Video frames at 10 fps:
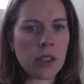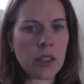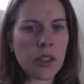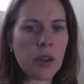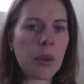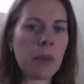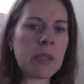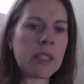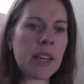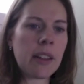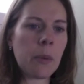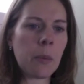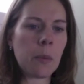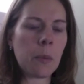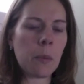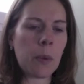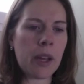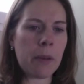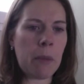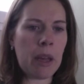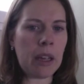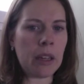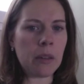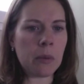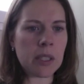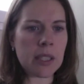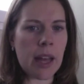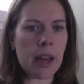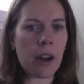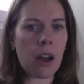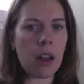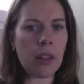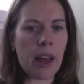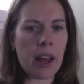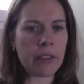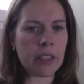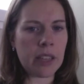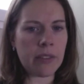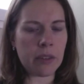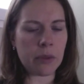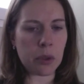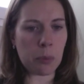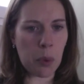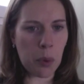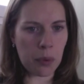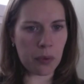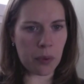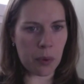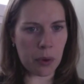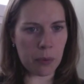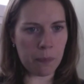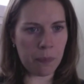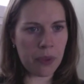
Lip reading: So the mistake that we had made was that on the affidavit of support form,